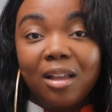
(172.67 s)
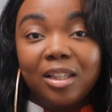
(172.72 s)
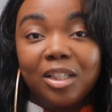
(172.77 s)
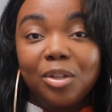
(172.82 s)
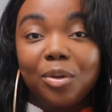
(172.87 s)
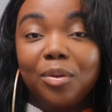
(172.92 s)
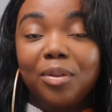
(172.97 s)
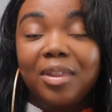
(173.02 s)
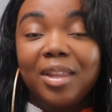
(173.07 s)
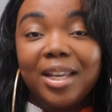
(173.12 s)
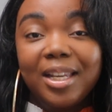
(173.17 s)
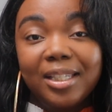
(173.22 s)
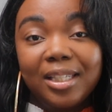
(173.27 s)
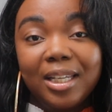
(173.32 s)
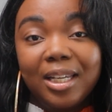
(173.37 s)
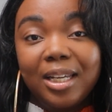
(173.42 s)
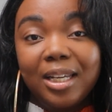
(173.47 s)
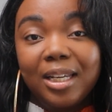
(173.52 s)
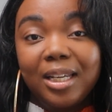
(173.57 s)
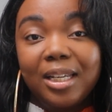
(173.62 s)
So this
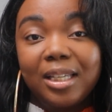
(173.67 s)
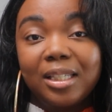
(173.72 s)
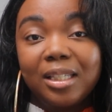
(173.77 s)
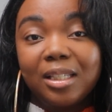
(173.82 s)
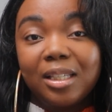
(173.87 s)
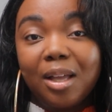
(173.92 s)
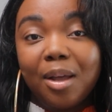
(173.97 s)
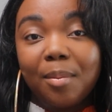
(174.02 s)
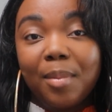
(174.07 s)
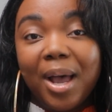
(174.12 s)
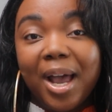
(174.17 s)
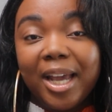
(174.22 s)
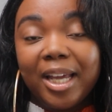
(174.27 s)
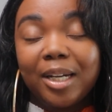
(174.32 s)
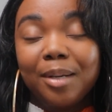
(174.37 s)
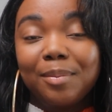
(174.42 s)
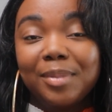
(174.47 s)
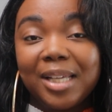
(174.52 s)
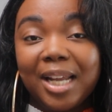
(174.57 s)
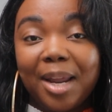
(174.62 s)
is some
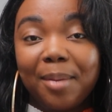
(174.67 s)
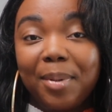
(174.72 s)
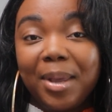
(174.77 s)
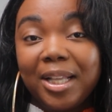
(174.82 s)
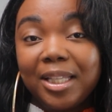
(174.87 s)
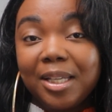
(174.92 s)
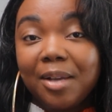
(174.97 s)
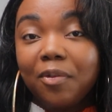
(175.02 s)
items that I picked